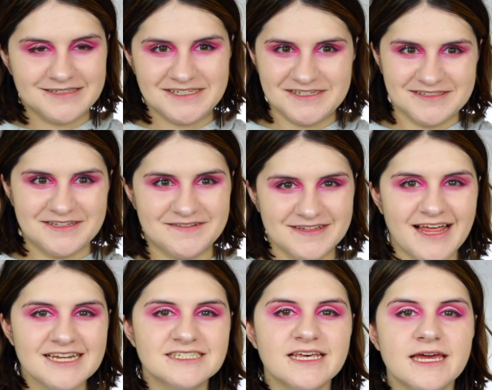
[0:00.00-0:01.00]
onto your lower
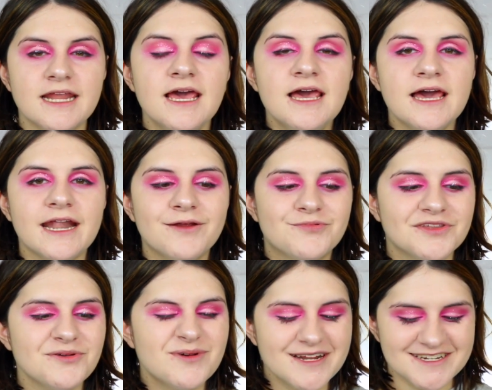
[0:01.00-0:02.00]
lash line. And I
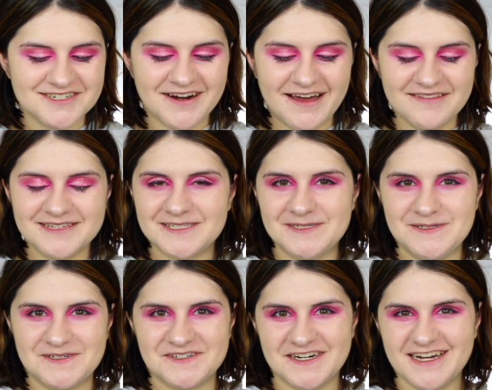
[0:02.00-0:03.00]
really wanna try out this new
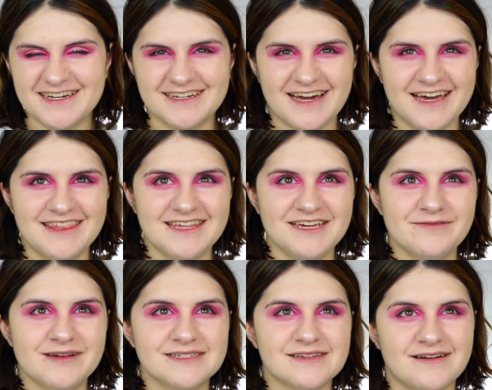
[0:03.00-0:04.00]
trick I think it
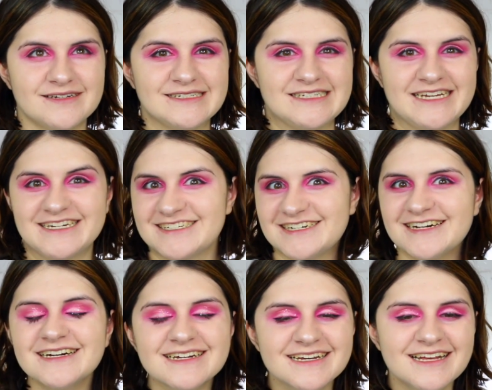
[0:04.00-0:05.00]
was on
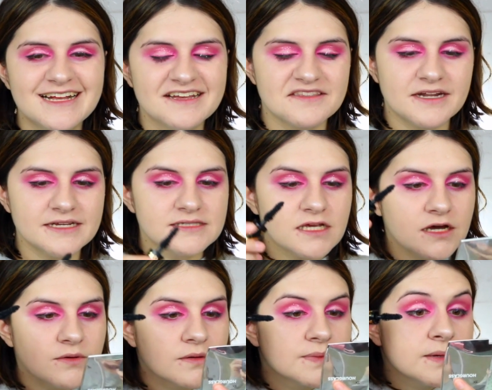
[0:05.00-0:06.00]
TikTok that I saw where